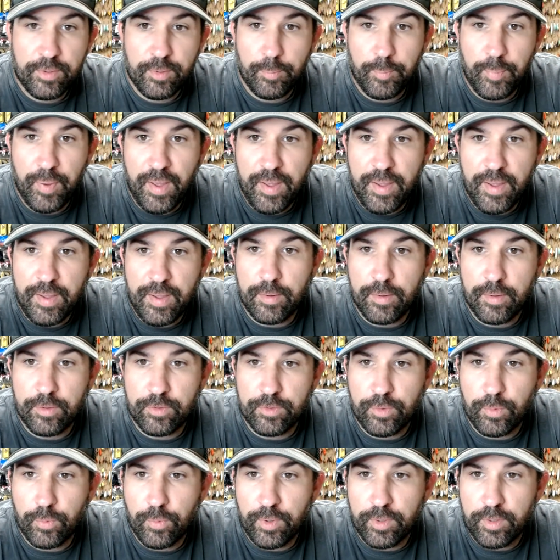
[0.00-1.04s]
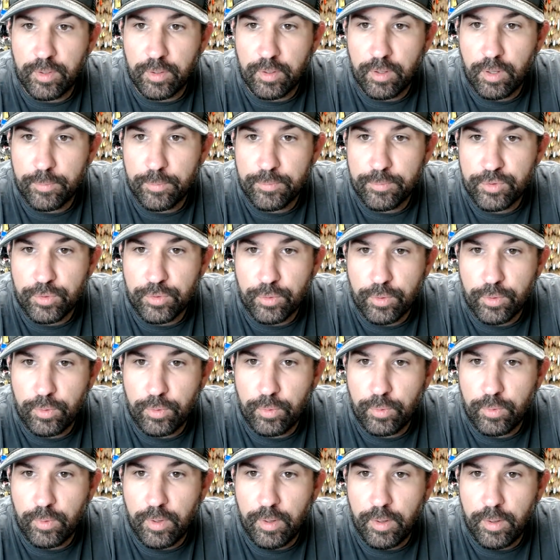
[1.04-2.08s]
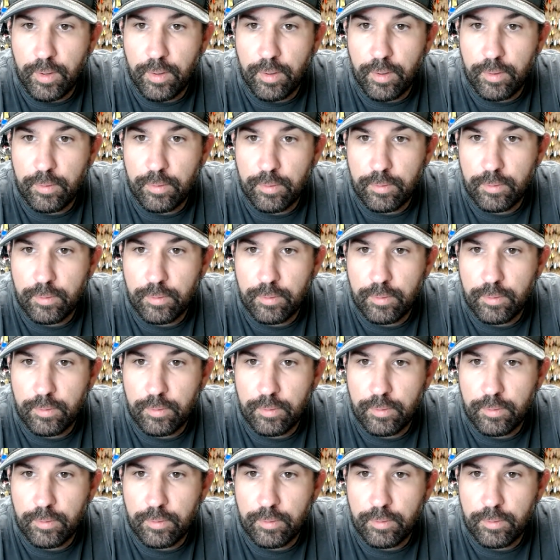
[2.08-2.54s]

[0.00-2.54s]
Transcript: to paint is the one that comes through